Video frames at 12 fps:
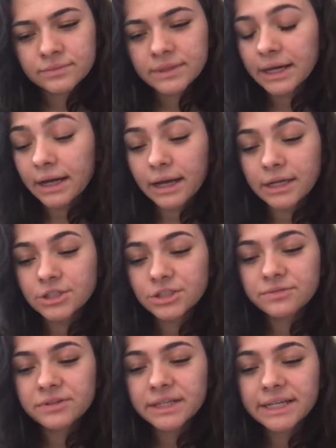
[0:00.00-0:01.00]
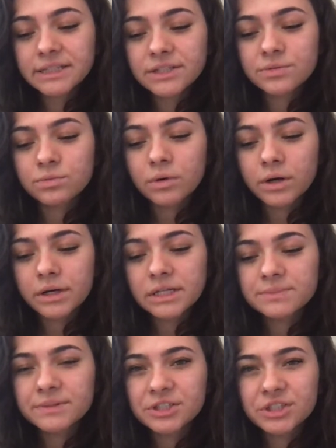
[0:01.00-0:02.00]
yeah, I just feel like this
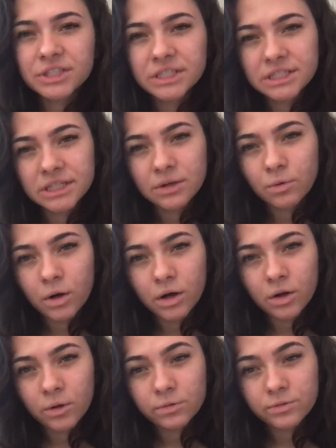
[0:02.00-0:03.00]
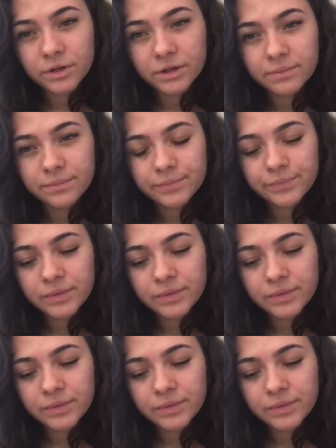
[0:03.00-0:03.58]
works, but she's gonna walk all over him.